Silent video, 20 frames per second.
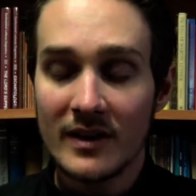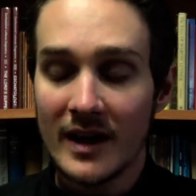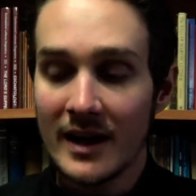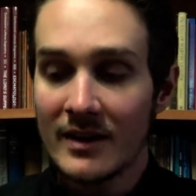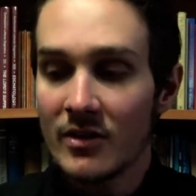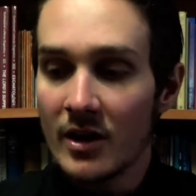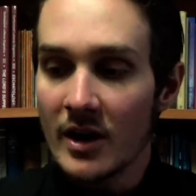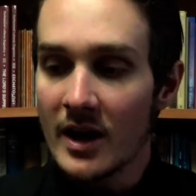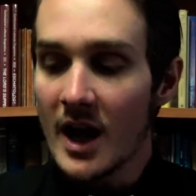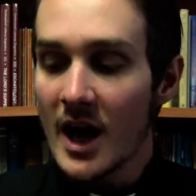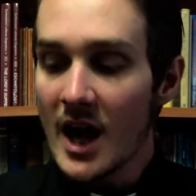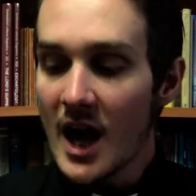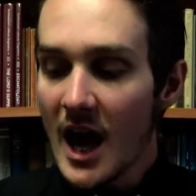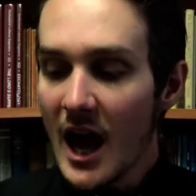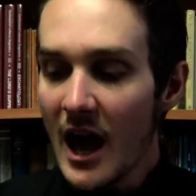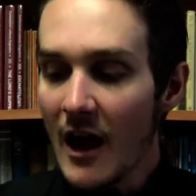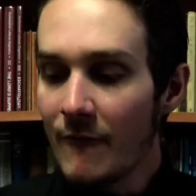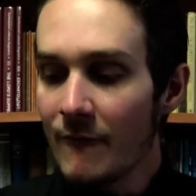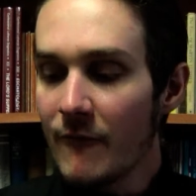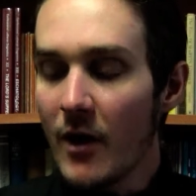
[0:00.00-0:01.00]
And so
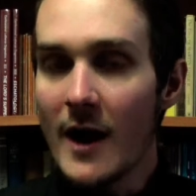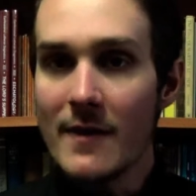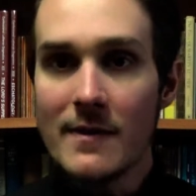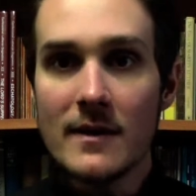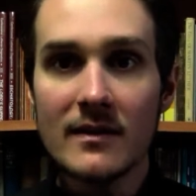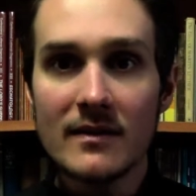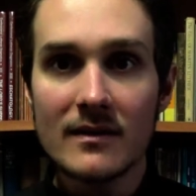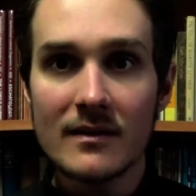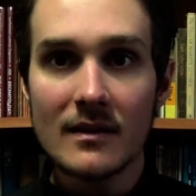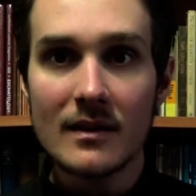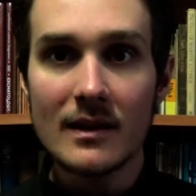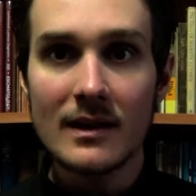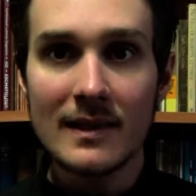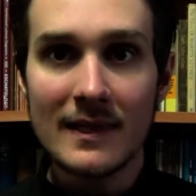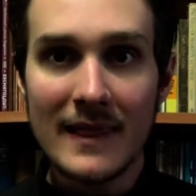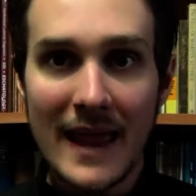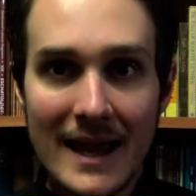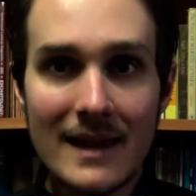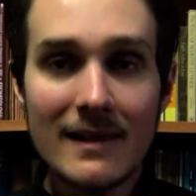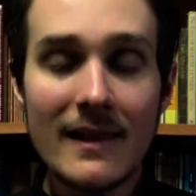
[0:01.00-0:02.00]
I find this
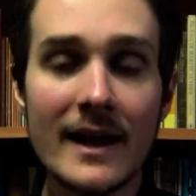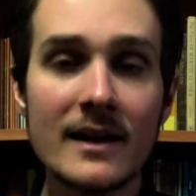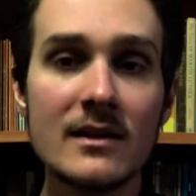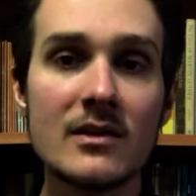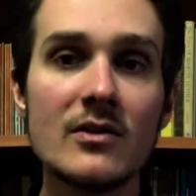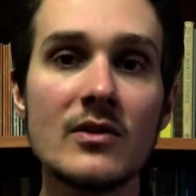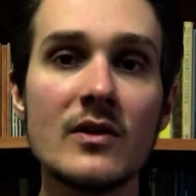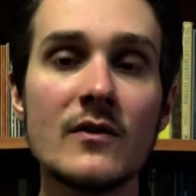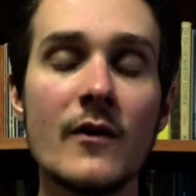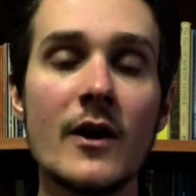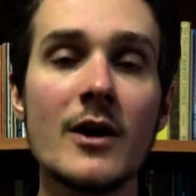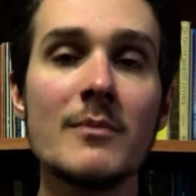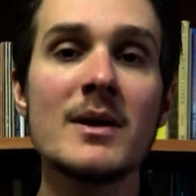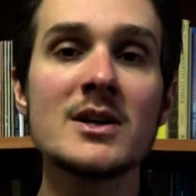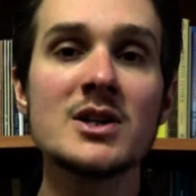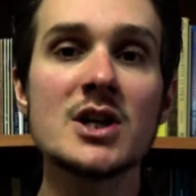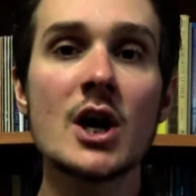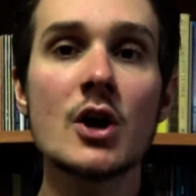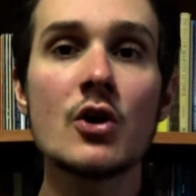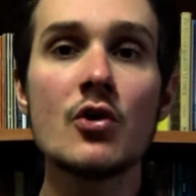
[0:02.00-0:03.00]
lay lectors is very
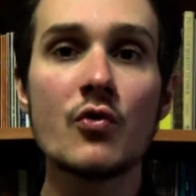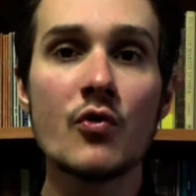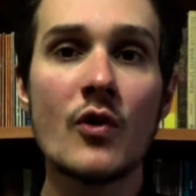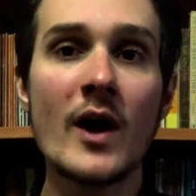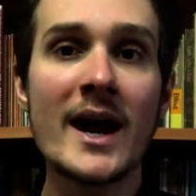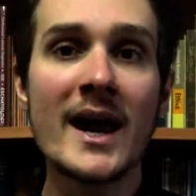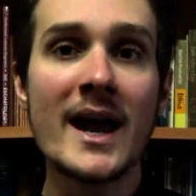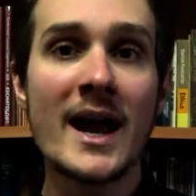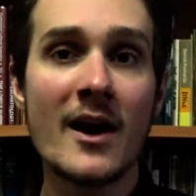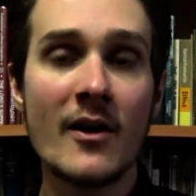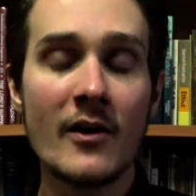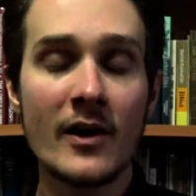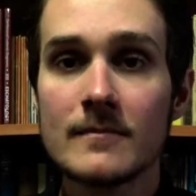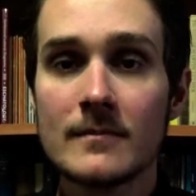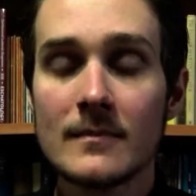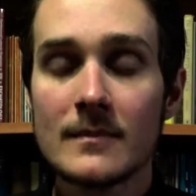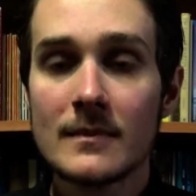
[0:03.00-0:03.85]
much a grey area.